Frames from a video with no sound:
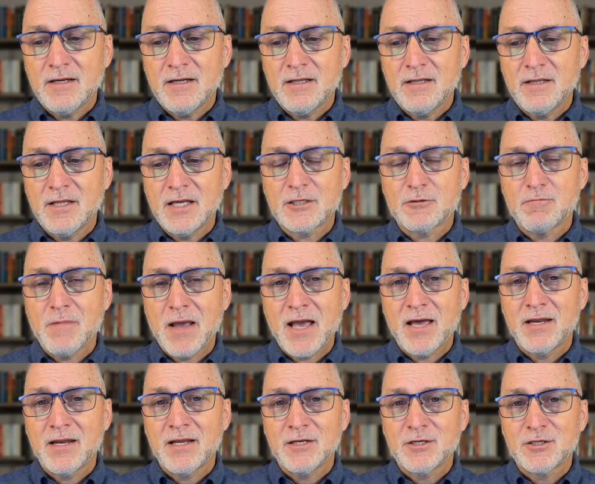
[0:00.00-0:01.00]
this
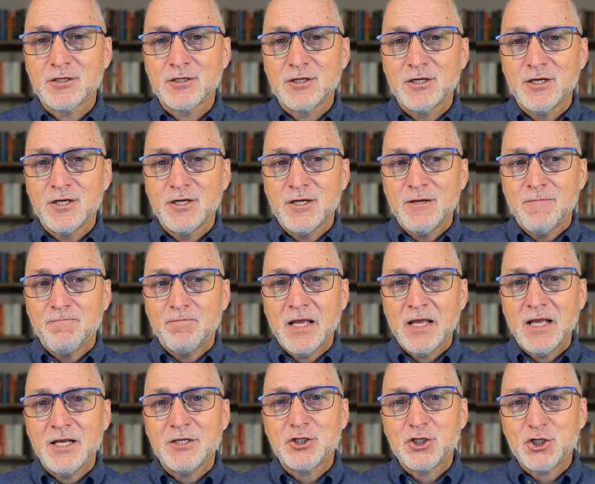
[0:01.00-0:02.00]
man is
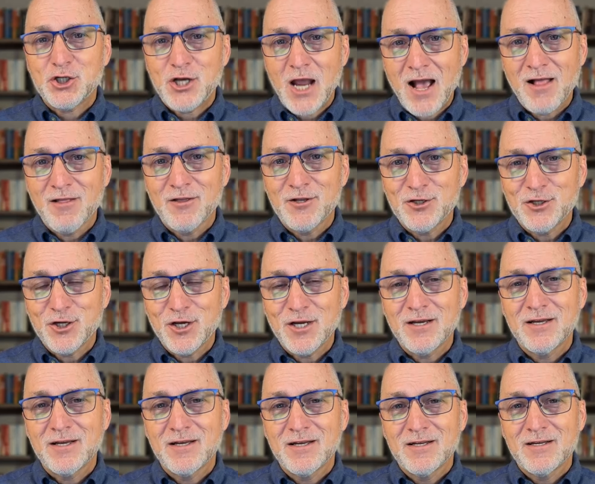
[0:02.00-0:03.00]

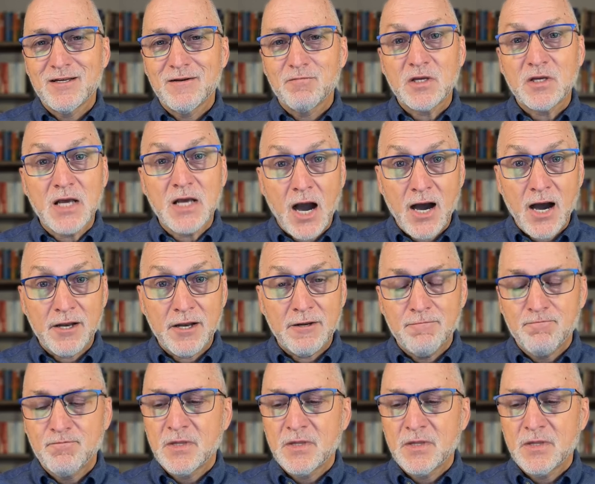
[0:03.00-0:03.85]
challenging God.